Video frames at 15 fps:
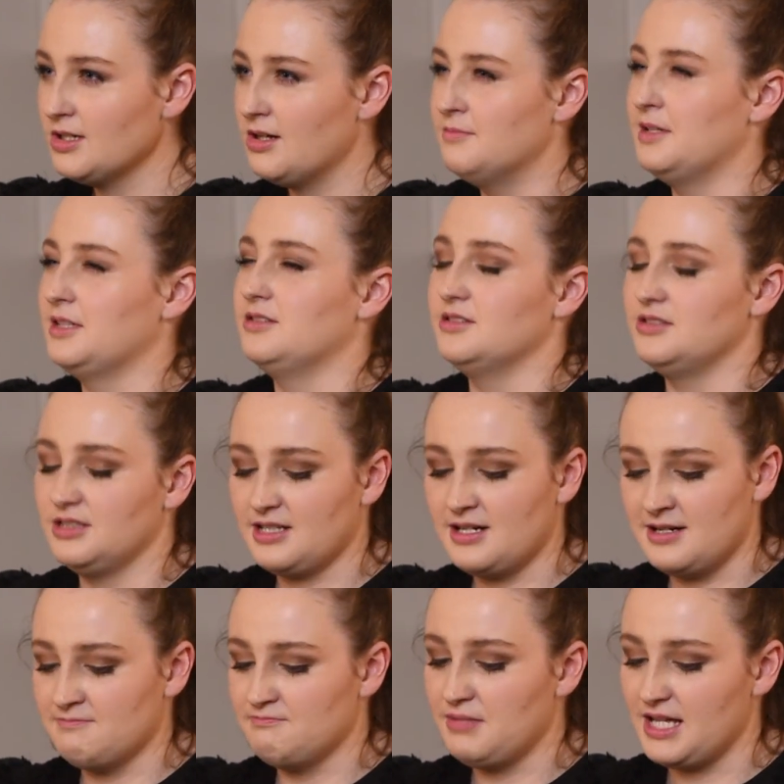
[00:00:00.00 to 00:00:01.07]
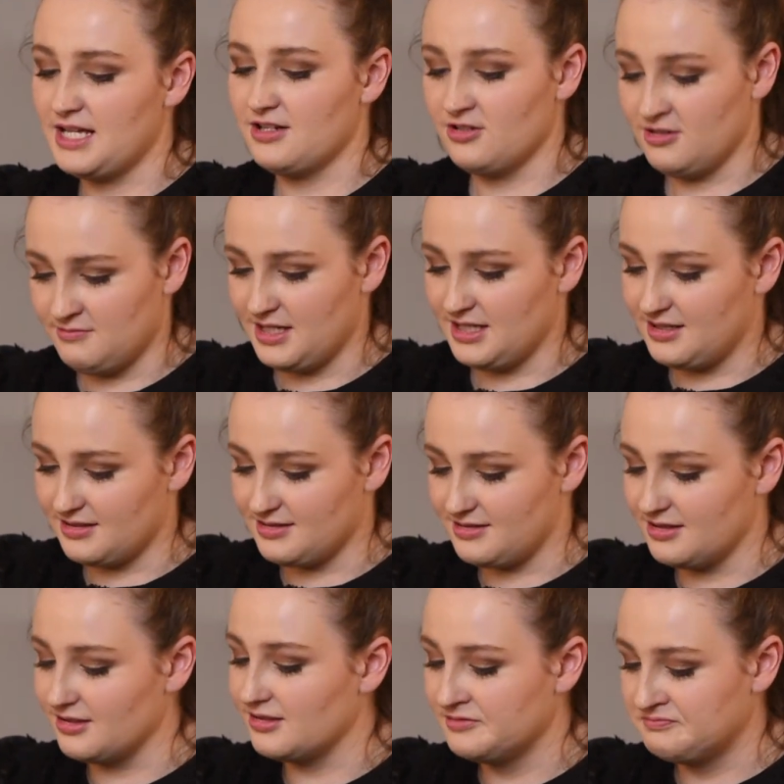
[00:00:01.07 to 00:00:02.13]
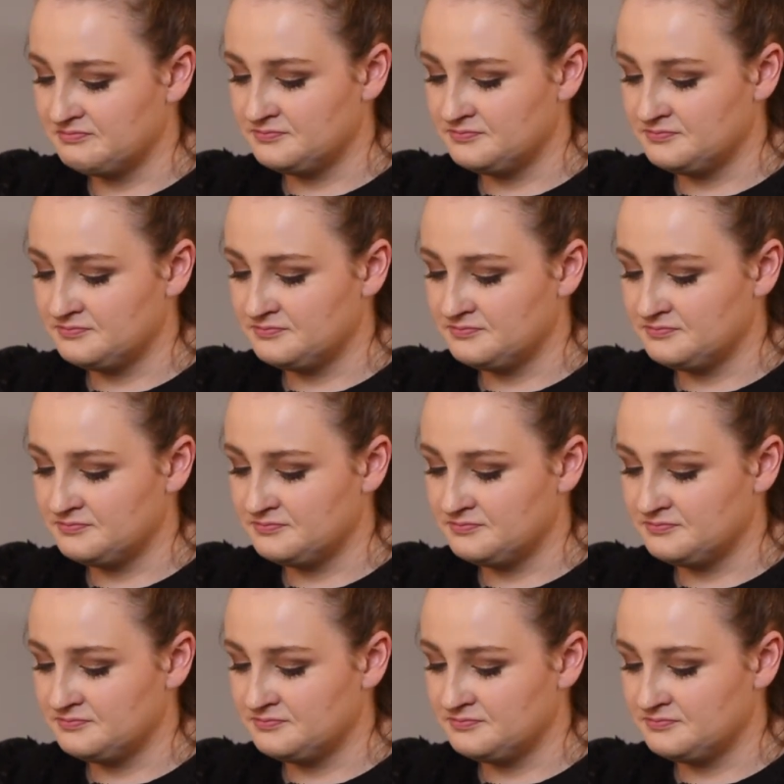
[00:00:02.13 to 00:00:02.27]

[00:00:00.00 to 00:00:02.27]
Oh my God, you can't beat homemade custard.